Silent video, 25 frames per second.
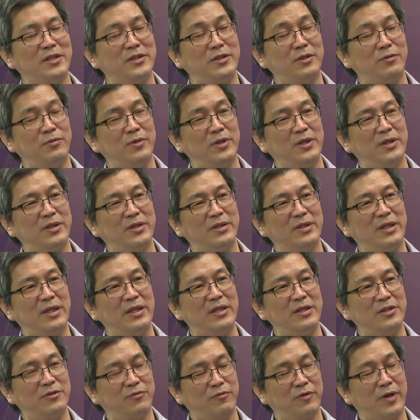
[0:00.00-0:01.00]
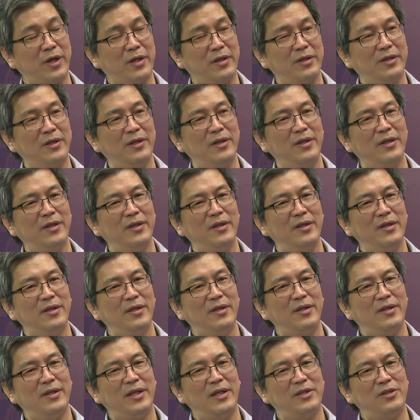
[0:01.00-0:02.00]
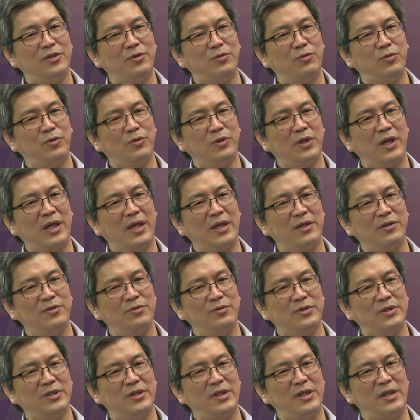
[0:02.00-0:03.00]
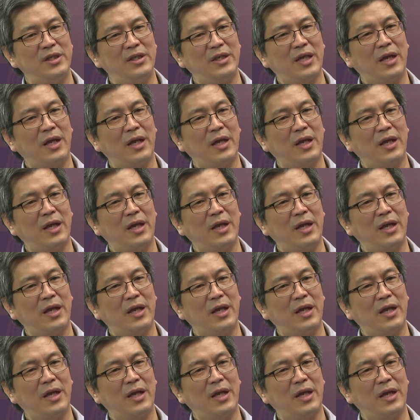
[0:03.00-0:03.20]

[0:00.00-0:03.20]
as it were, in this front, that you would like to see